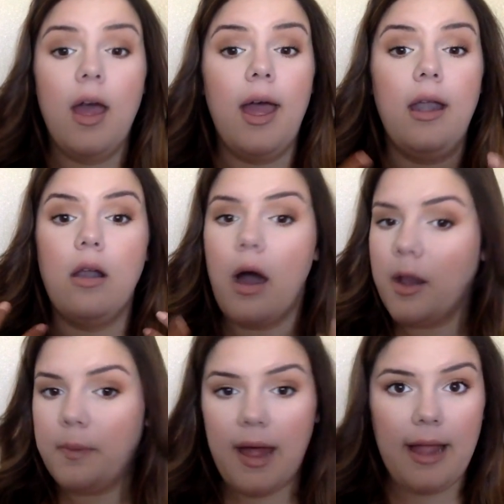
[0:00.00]
and
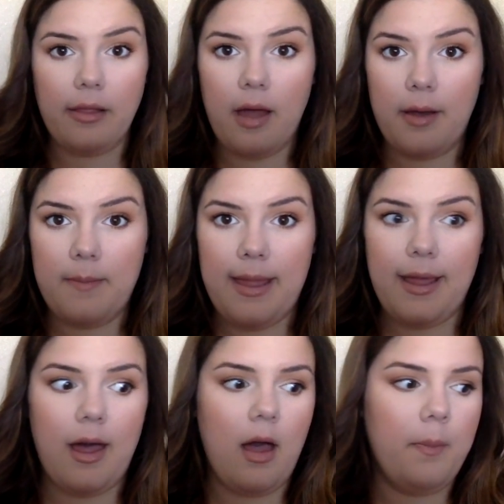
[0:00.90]
not applying a lot of
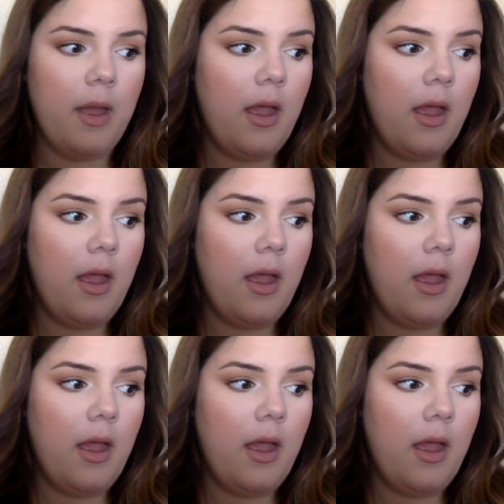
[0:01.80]
makeup,